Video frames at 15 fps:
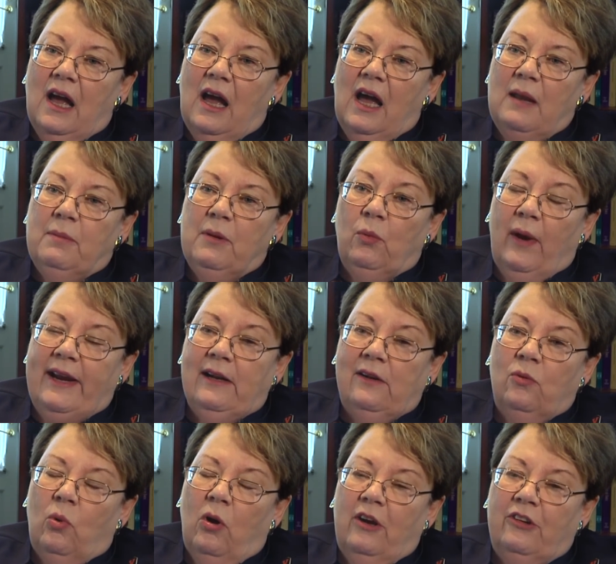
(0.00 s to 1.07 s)
I'd be rated
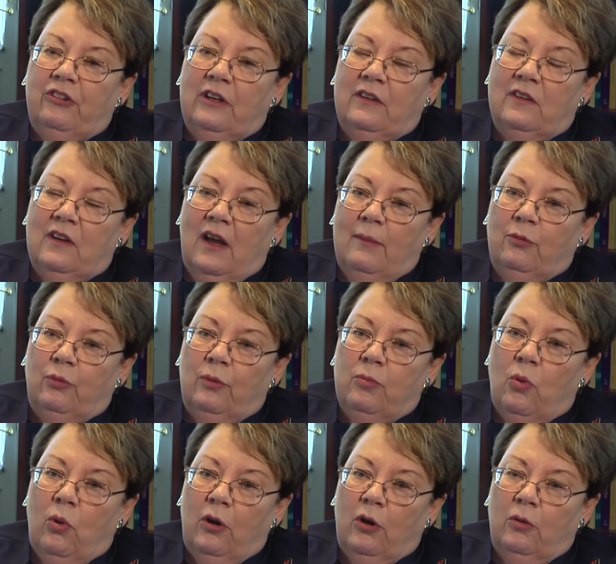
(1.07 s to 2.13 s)
a Washington Times
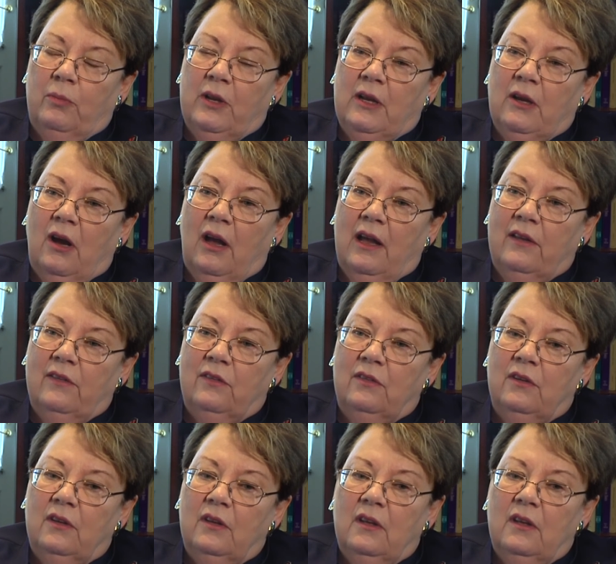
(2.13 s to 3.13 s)
reporter because